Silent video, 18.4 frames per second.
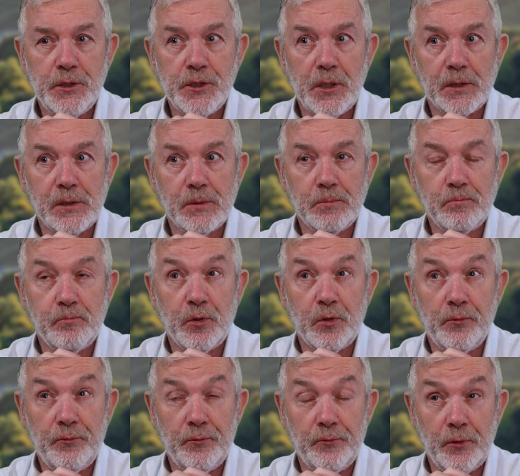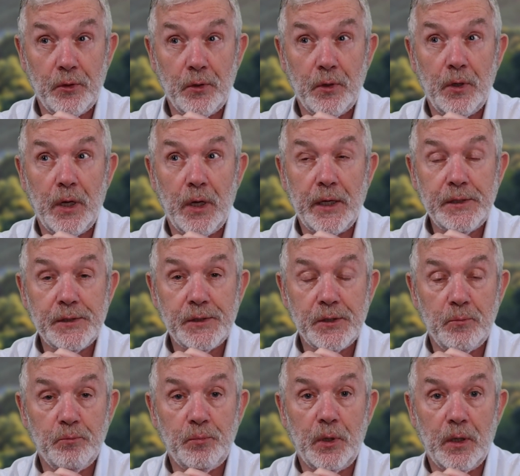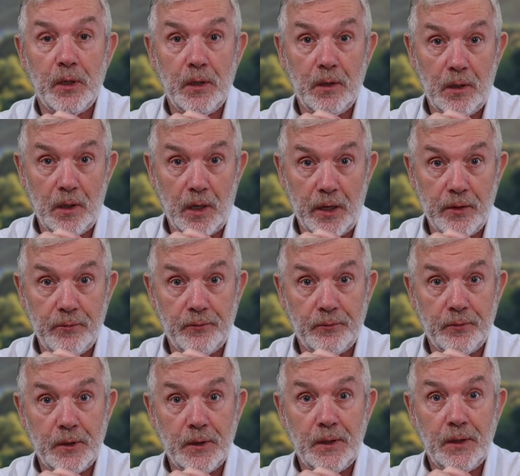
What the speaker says: just prefer a simpler life.